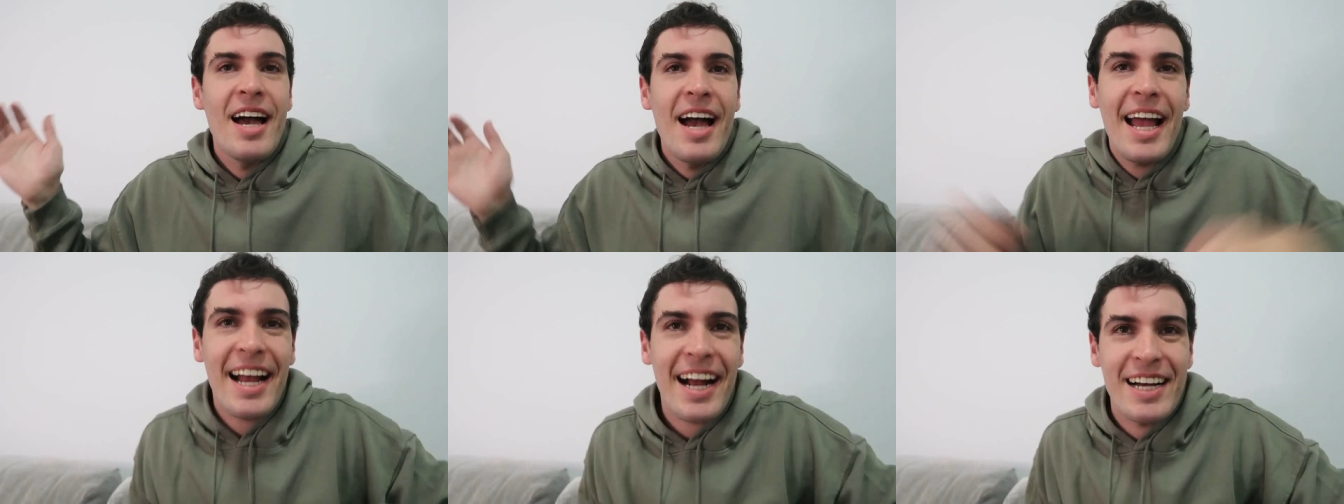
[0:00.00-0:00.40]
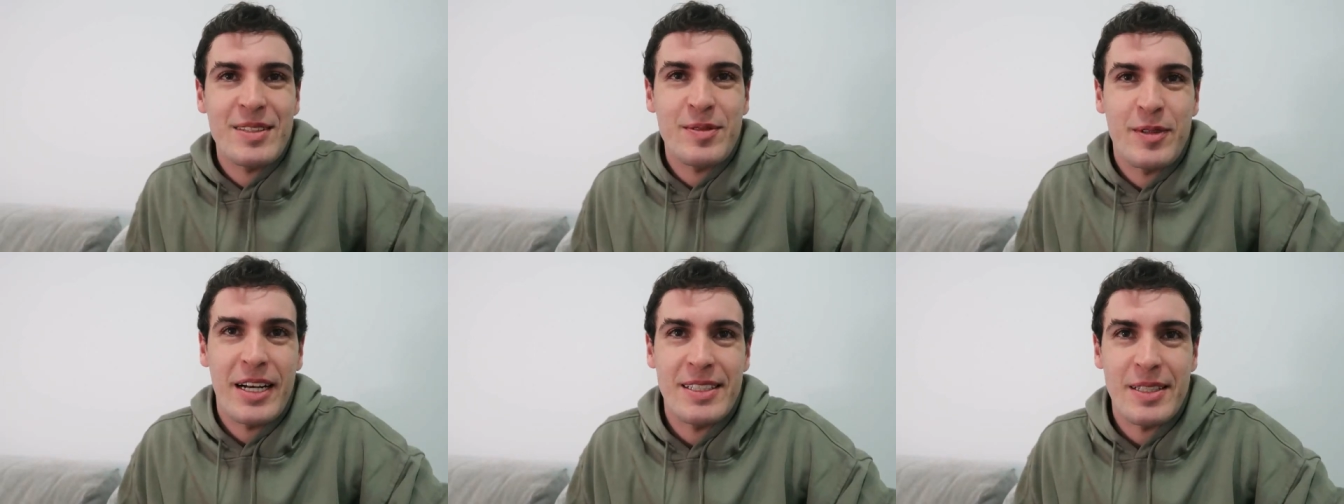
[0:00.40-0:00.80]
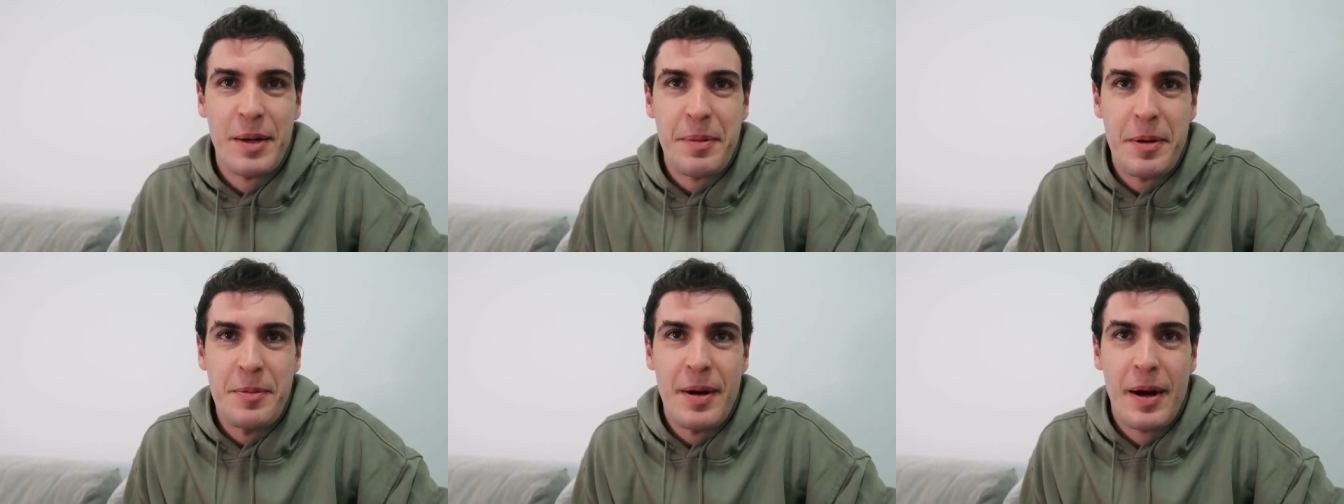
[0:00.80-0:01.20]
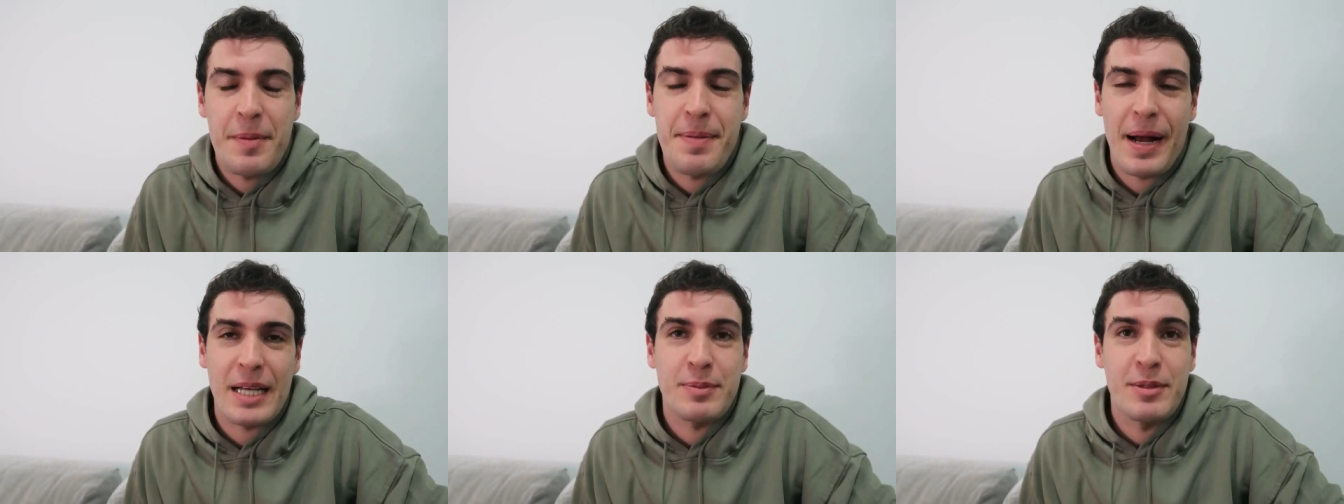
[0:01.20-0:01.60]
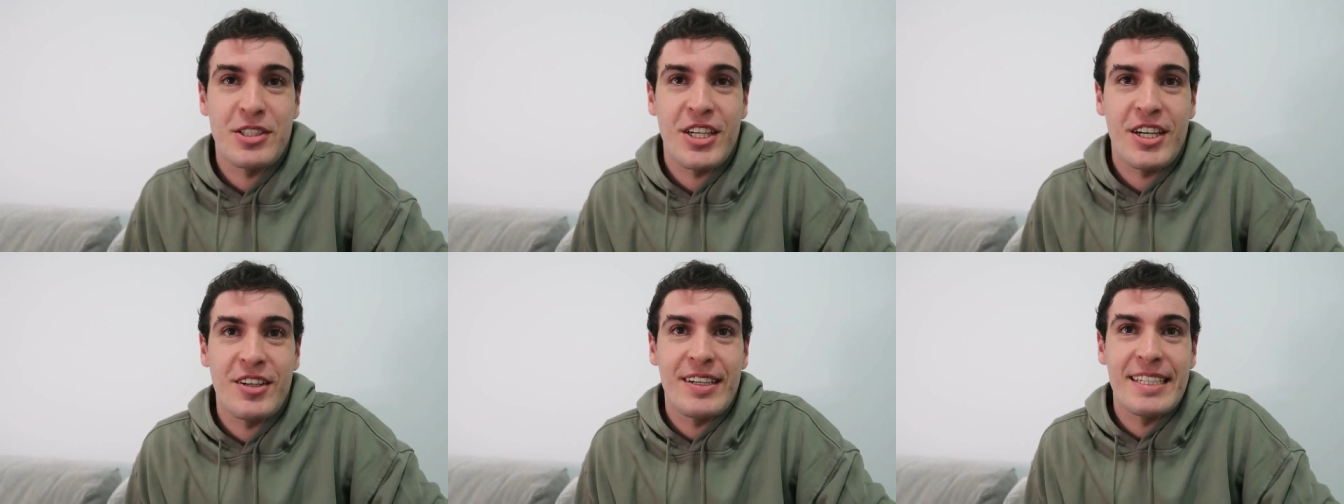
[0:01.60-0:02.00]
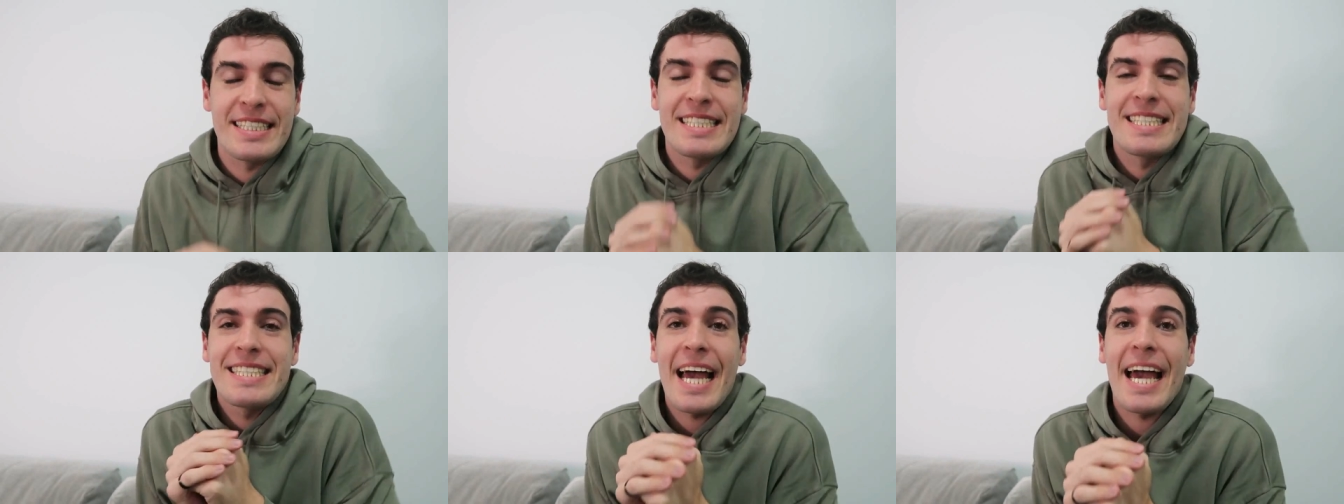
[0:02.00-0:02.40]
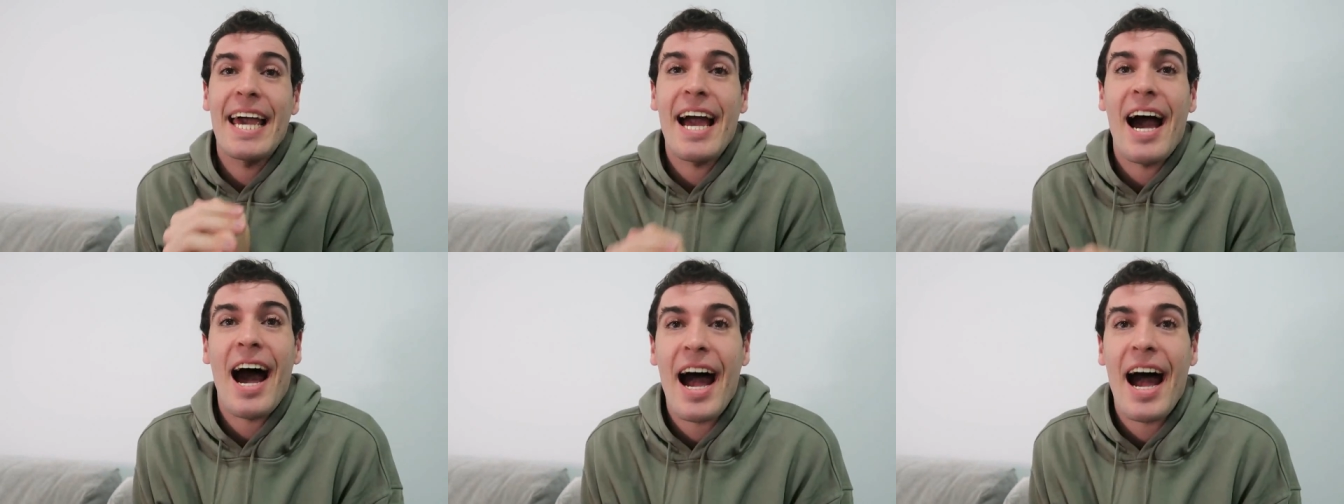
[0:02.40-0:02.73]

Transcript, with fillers: Hey guys, what is up and welcome back to my channel and today